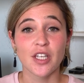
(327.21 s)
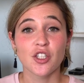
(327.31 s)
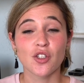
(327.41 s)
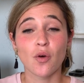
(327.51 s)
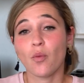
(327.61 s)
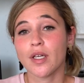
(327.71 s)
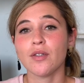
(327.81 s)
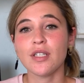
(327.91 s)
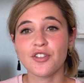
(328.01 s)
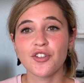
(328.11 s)
So what you
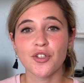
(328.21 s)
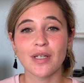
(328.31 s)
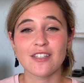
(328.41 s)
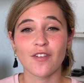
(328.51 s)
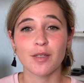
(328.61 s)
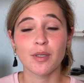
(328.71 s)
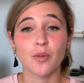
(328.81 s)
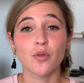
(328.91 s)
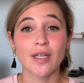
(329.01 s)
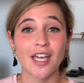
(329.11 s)
need to do is find
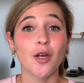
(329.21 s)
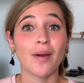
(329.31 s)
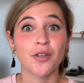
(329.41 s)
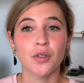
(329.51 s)
people who care about